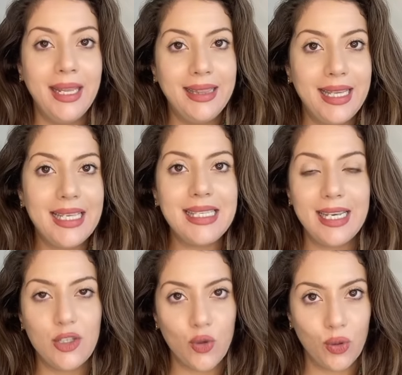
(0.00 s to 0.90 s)
This
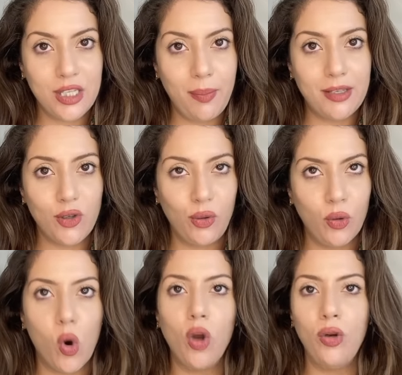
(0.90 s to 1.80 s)
is rosehip, as you
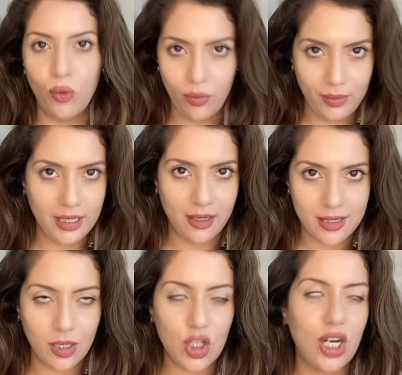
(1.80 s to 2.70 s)
all know, ya
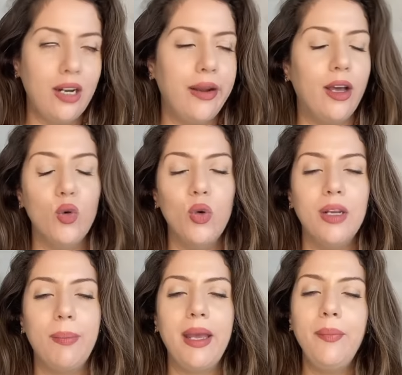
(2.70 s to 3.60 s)
research kar lena Google
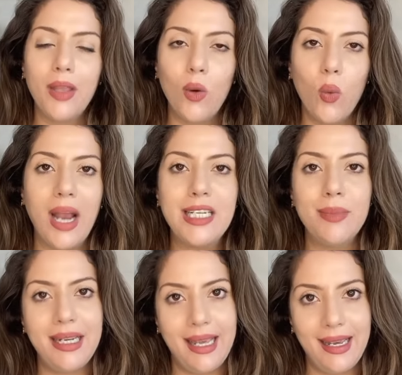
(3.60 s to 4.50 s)
pe,
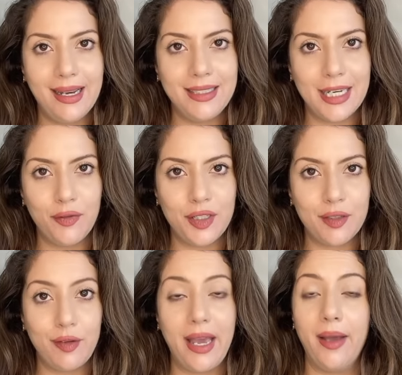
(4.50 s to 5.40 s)
vitamin A ka
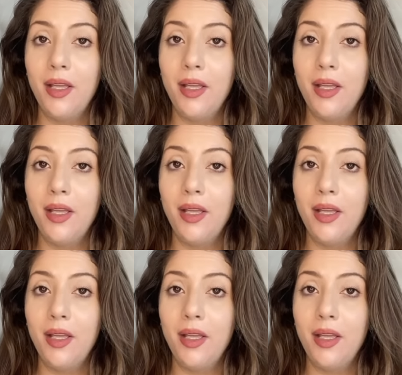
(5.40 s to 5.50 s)
derivative hai.